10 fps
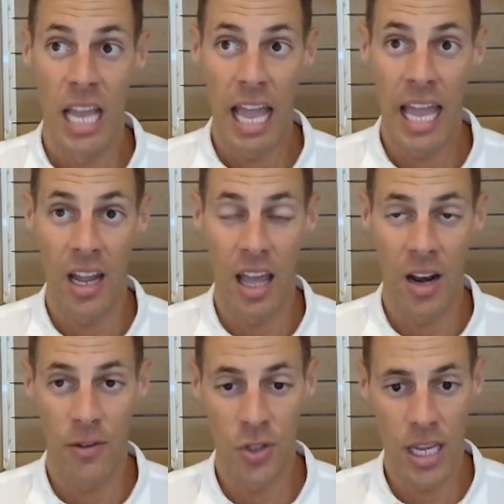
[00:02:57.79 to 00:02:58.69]
And
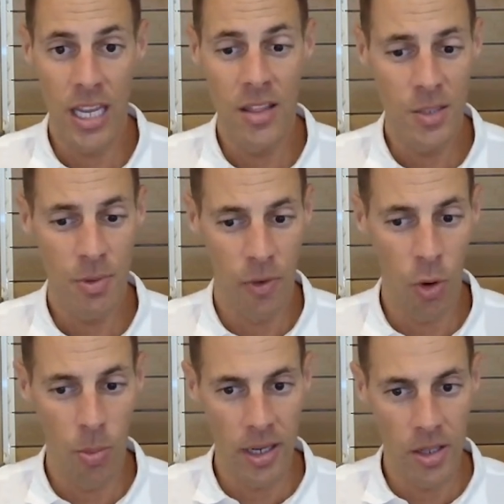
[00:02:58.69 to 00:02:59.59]
I've shared this
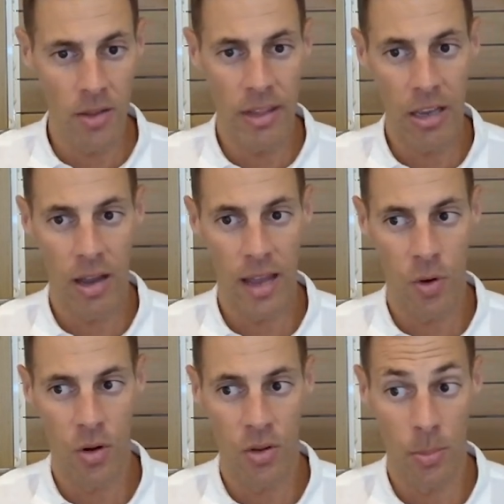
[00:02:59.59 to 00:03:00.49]
before, but I don't think I have
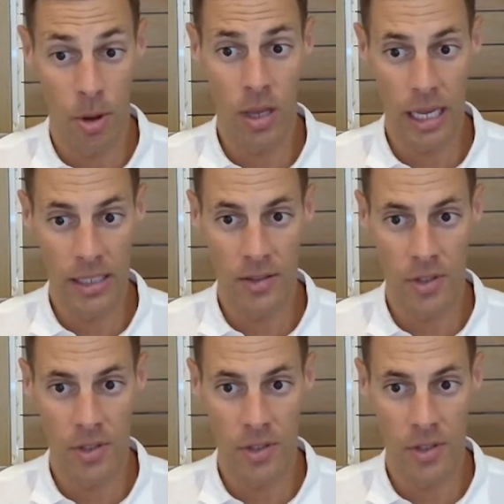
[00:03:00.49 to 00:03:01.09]
on the podcast. I've